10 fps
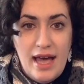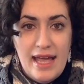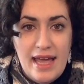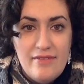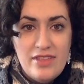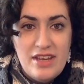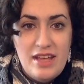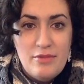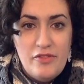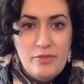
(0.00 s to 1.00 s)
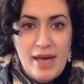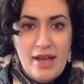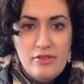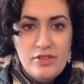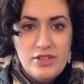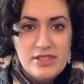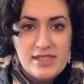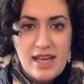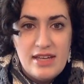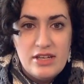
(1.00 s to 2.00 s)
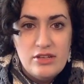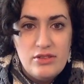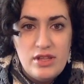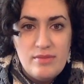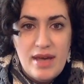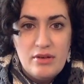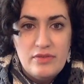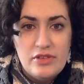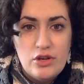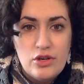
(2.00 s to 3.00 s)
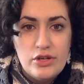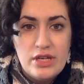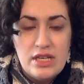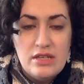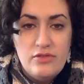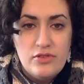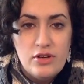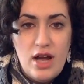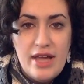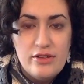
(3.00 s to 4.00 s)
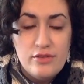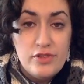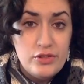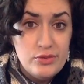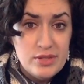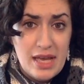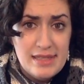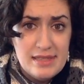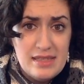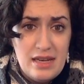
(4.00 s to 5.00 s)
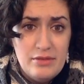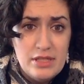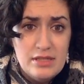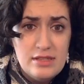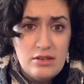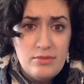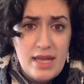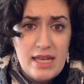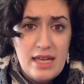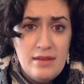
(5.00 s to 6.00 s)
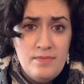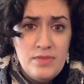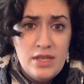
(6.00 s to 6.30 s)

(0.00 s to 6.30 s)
I have the name of the pattern, the designer, the amount of yarn needed for either of the two sizes that I would consider making,